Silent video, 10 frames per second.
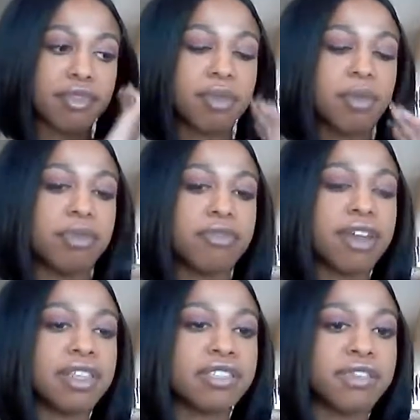People will
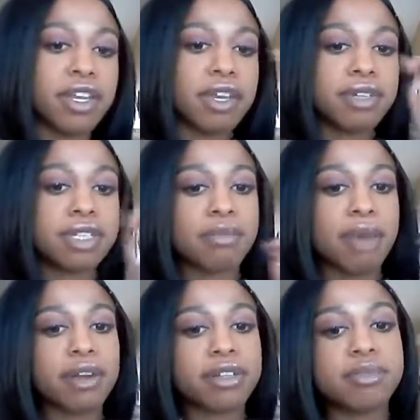find this video, it doesn't
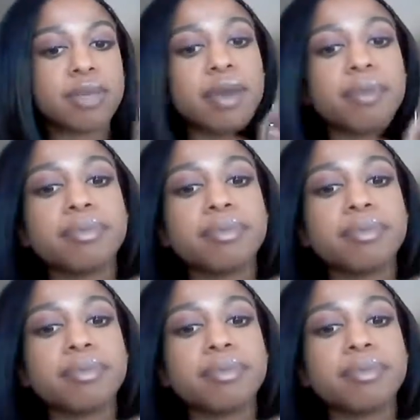matter to me.